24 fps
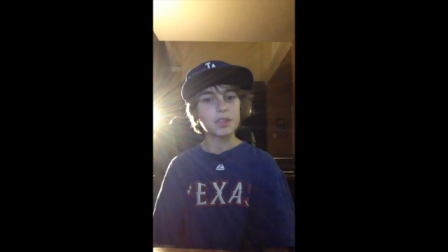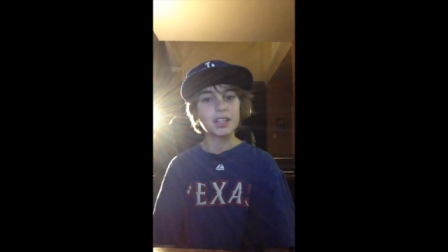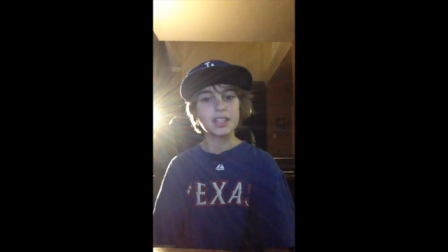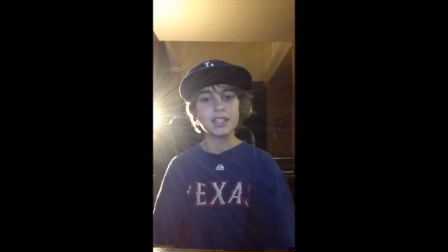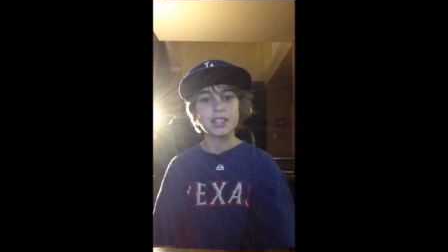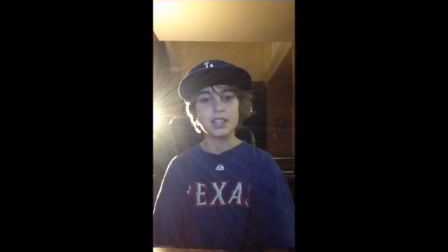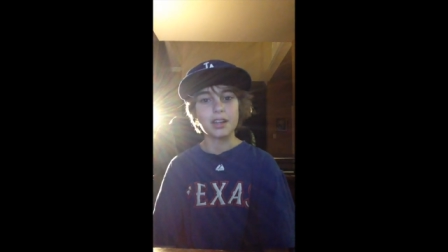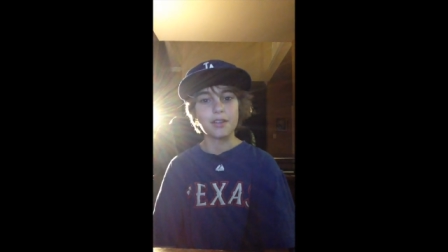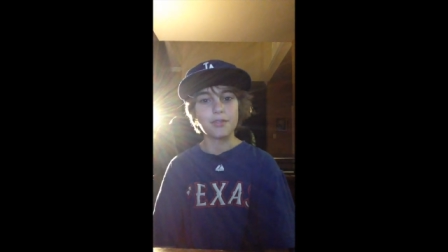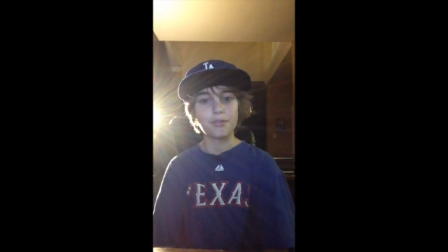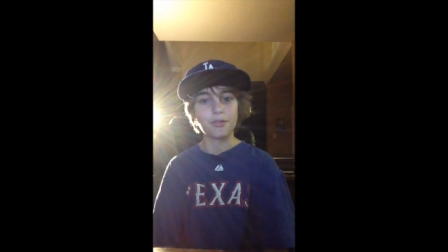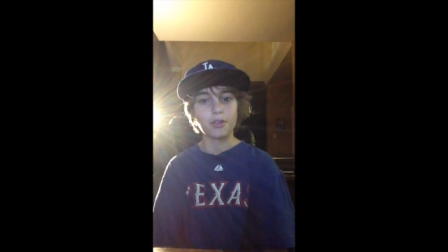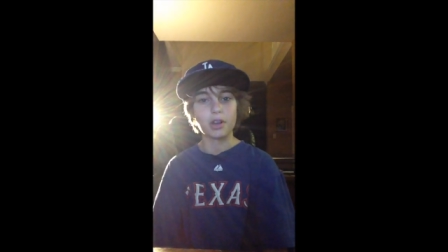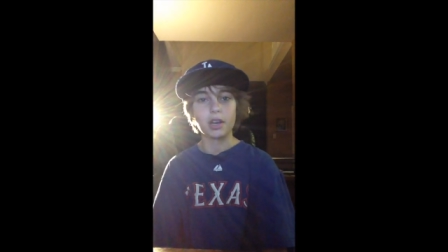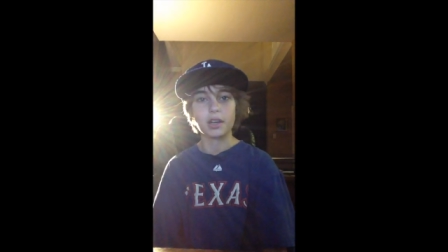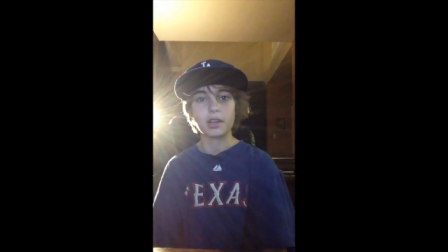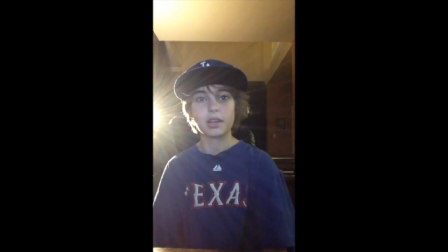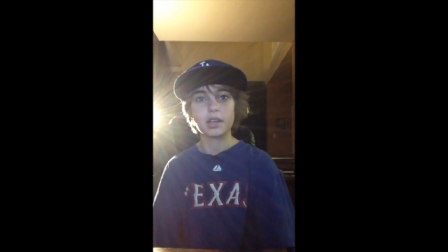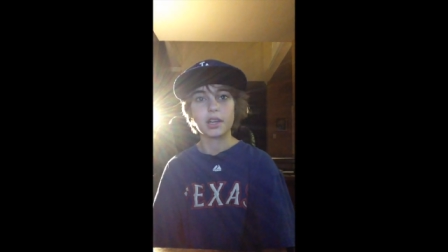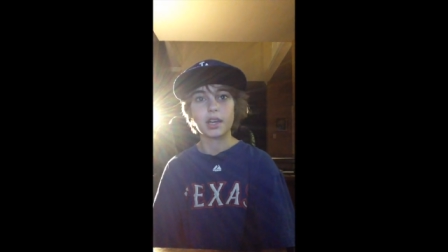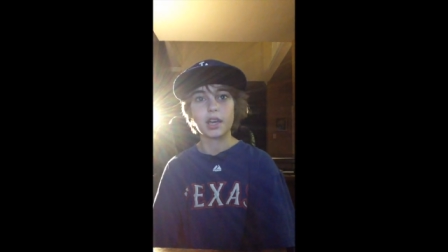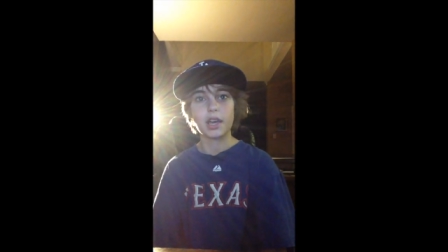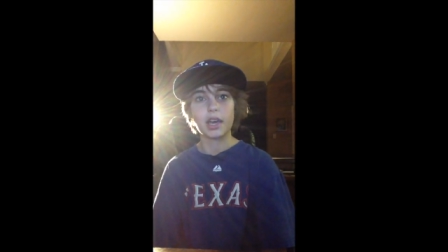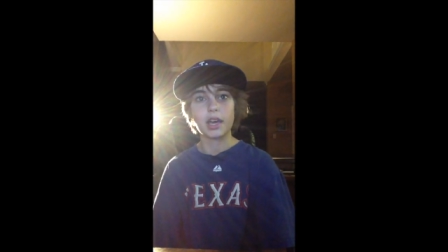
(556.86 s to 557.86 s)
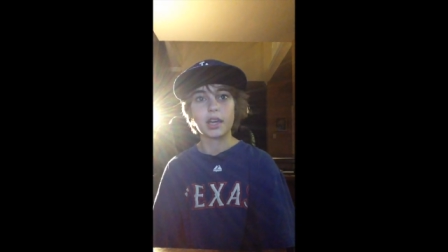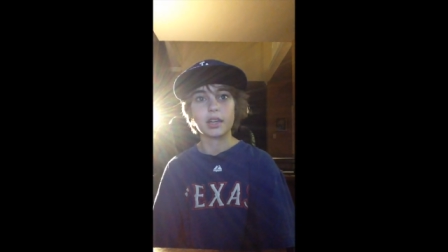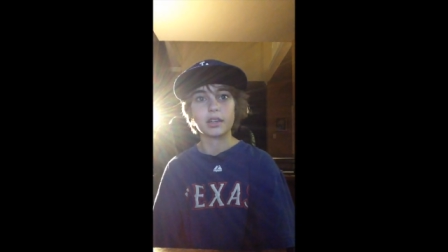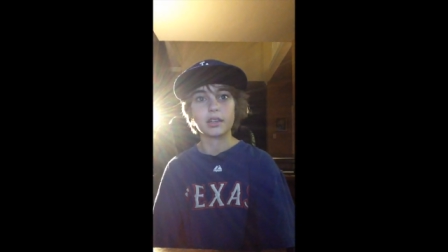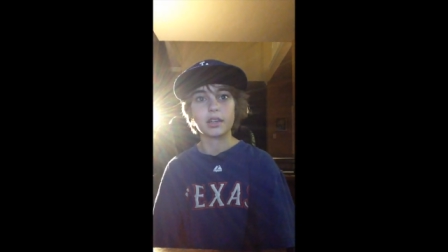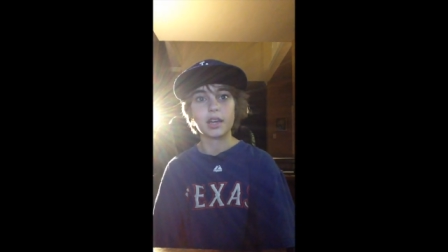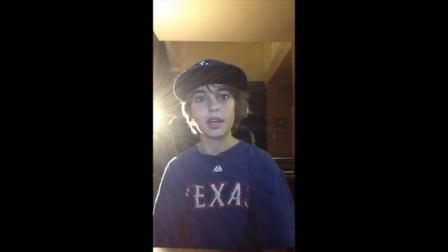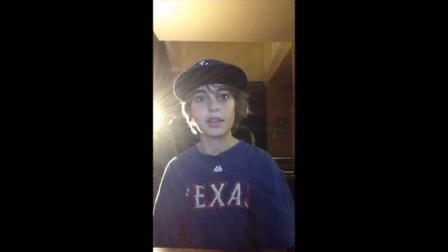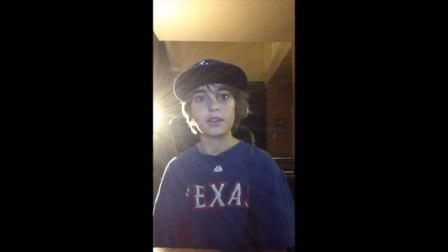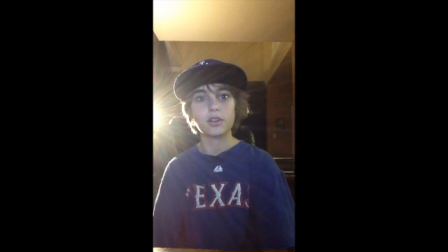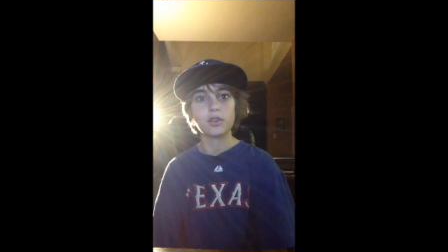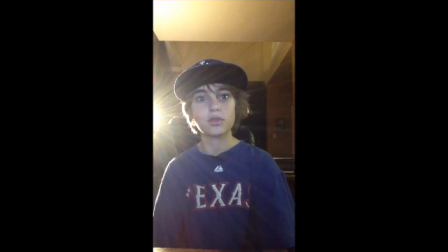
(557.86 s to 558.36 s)
different.
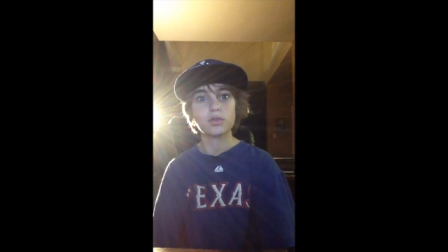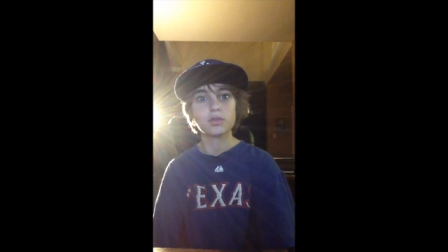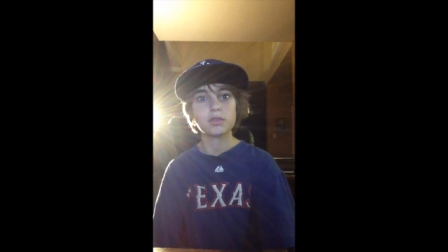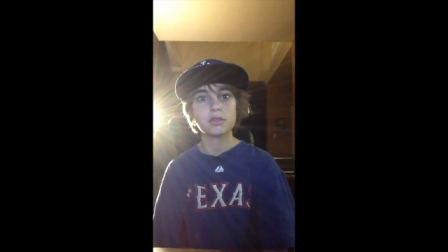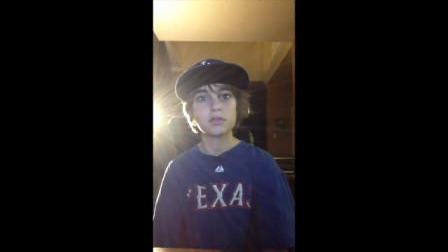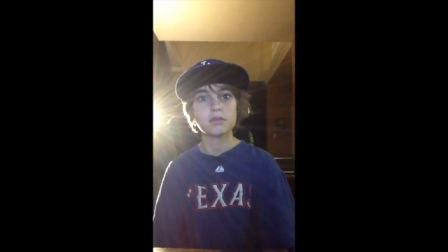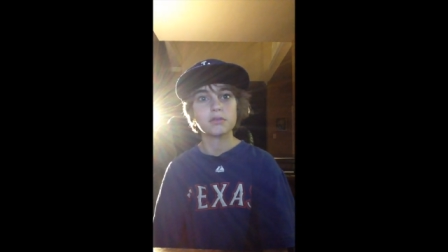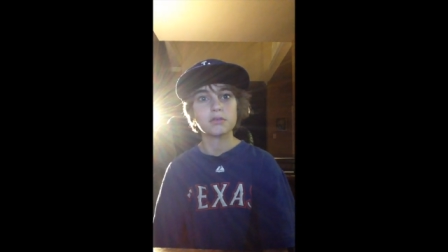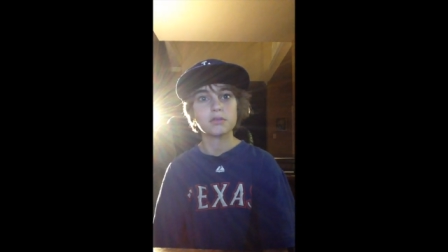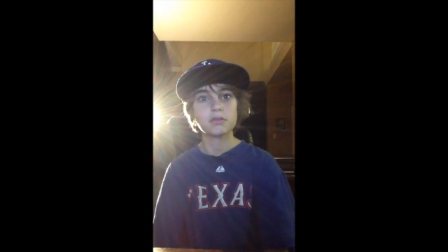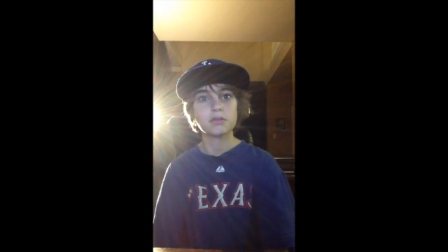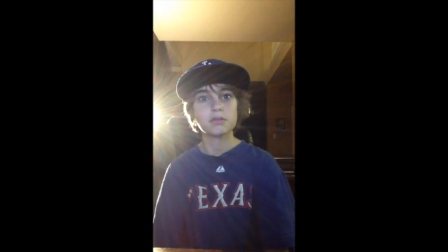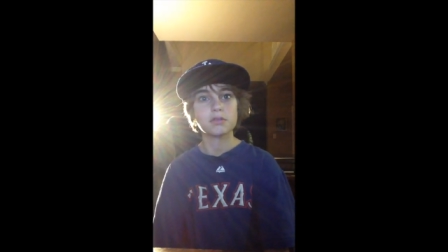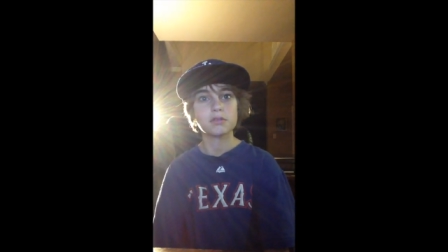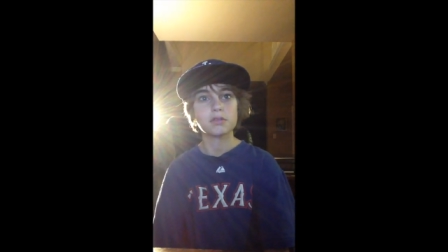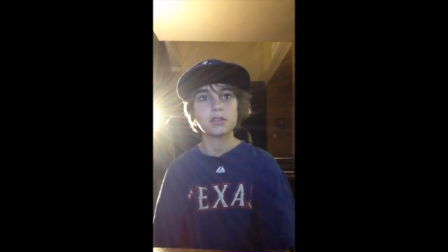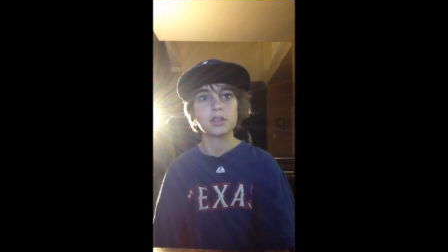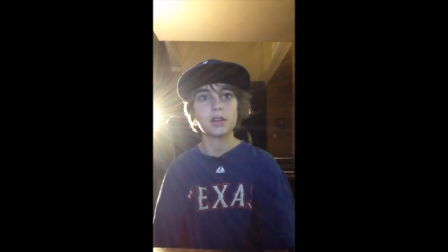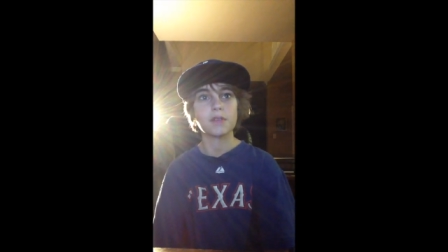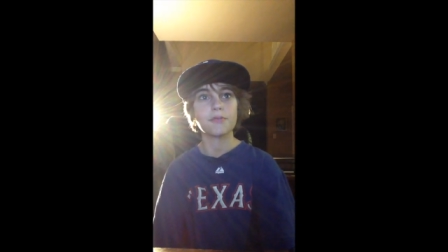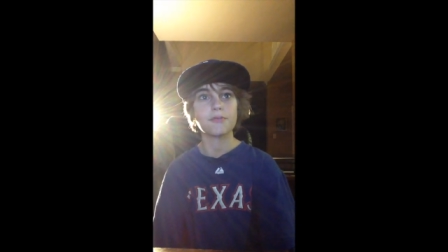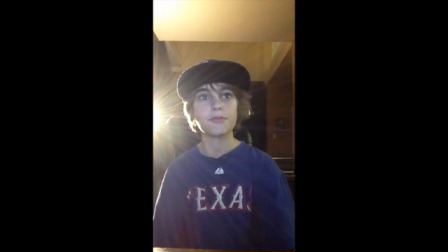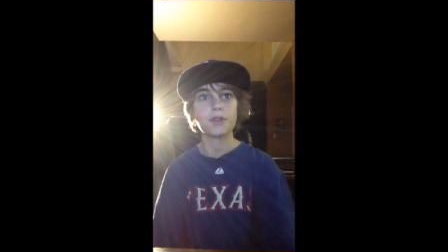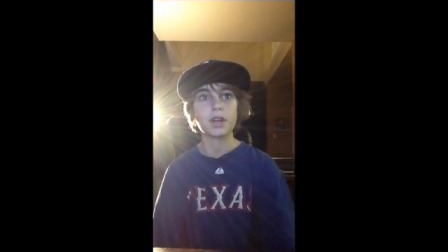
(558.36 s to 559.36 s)
And I know some